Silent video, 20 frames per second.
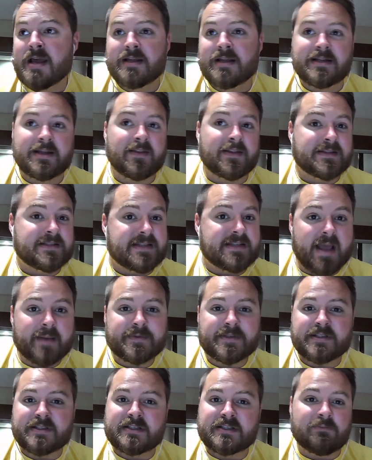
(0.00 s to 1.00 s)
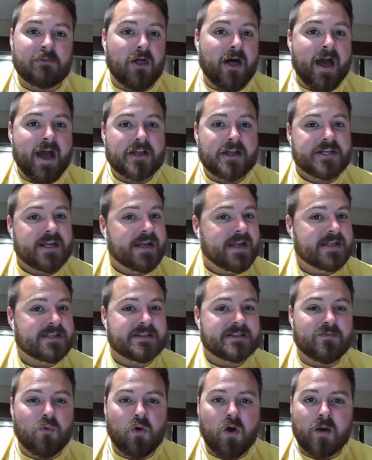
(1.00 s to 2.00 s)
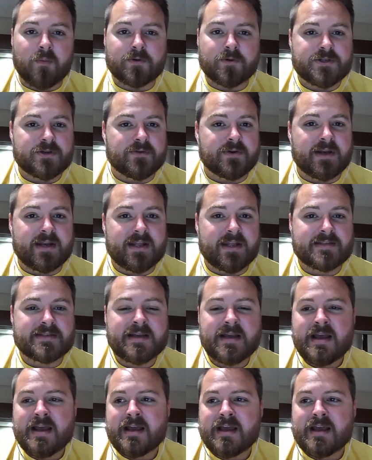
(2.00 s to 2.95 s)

Dylan Sampson splash. He needs some more opportunities.